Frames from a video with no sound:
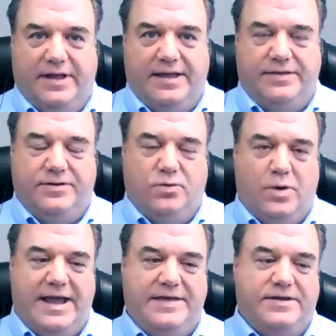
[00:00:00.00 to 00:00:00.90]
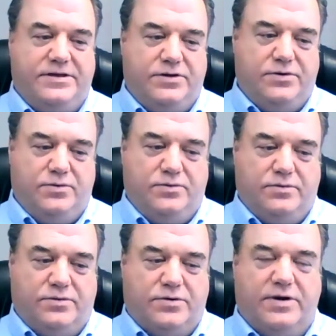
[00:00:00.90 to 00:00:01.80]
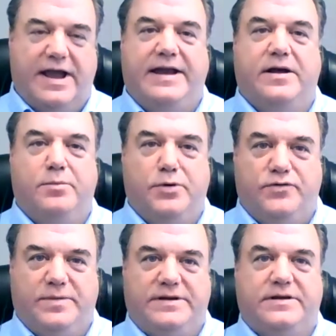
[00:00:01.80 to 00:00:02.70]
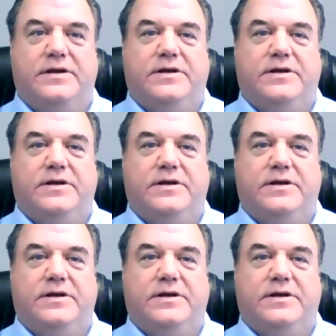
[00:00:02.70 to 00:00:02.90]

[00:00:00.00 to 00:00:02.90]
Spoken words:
The way that you create a movement